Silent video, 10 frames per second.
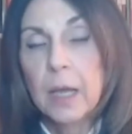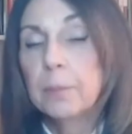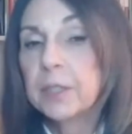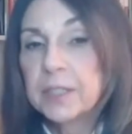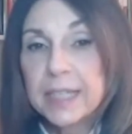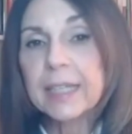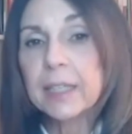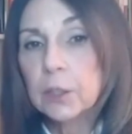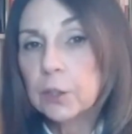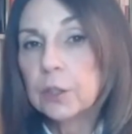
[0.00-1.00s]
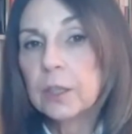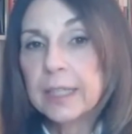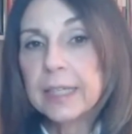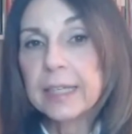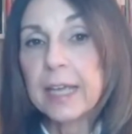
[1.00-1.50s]

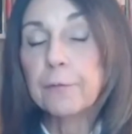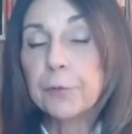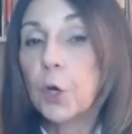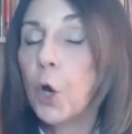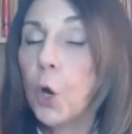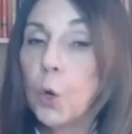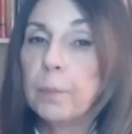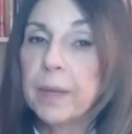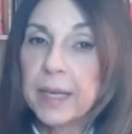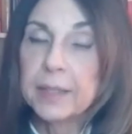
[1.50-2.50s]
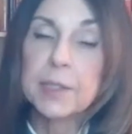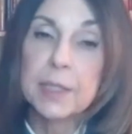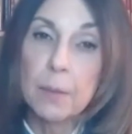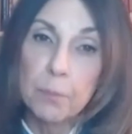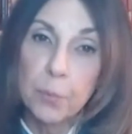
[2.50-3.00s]
particularly if you're hoping at
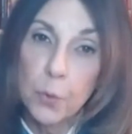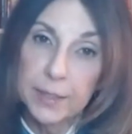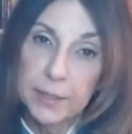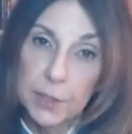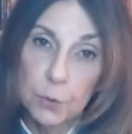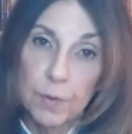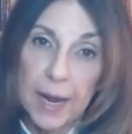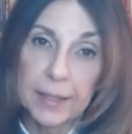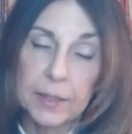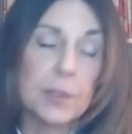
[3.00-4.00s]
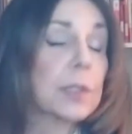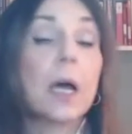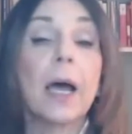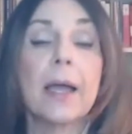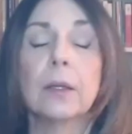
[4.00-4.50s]
some point to
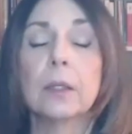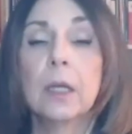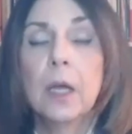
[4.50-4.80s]
reconcile.